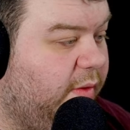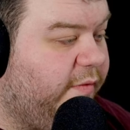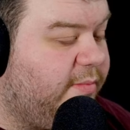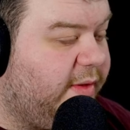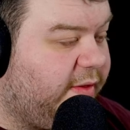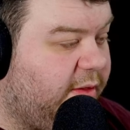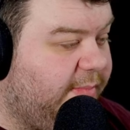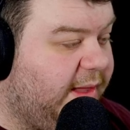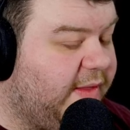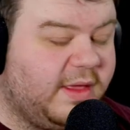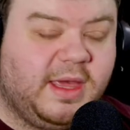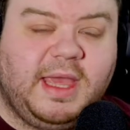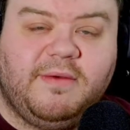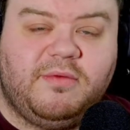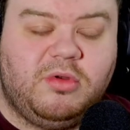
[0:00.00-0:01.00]
worked for Mr. Beast?
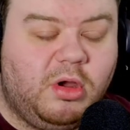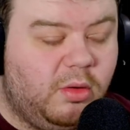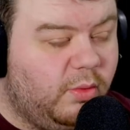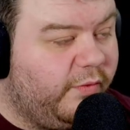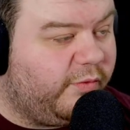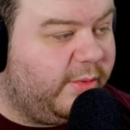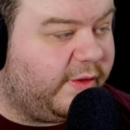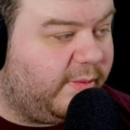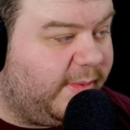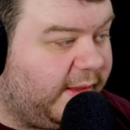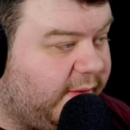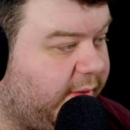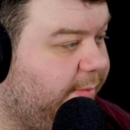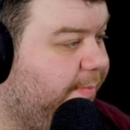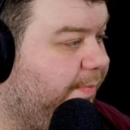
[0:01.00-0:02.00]
I have not worked for Mr.
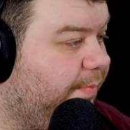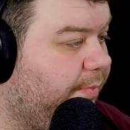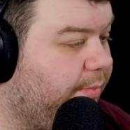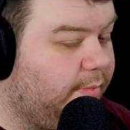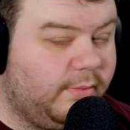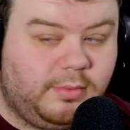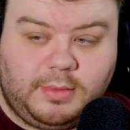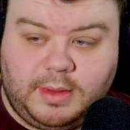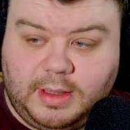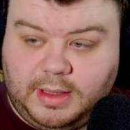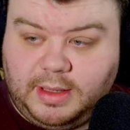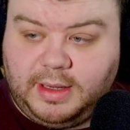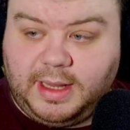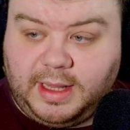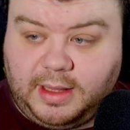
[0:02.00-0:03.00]
Beast.
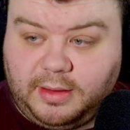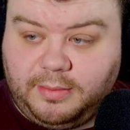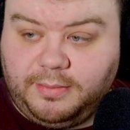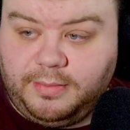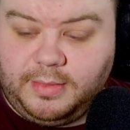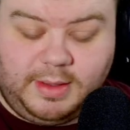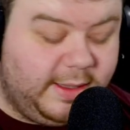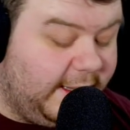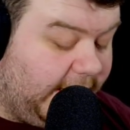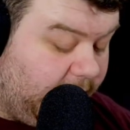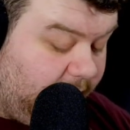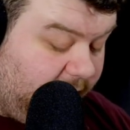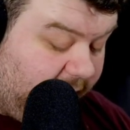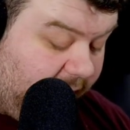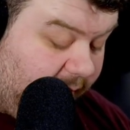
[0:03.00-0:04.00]
Ding.
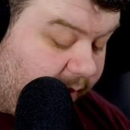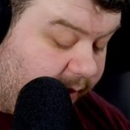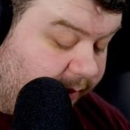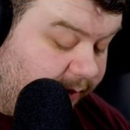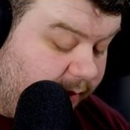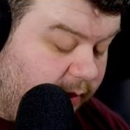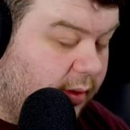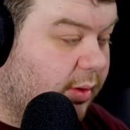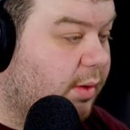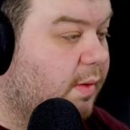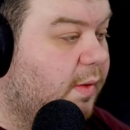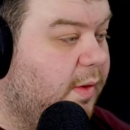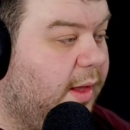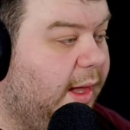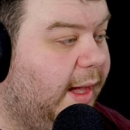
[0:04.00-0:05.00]
Um, that's allowed.
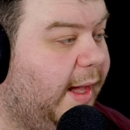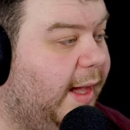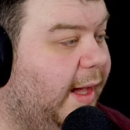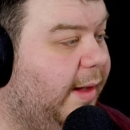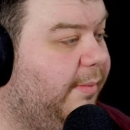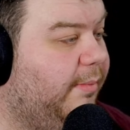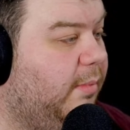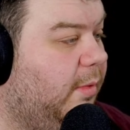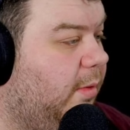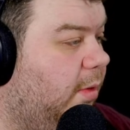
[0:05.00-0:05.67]
Um,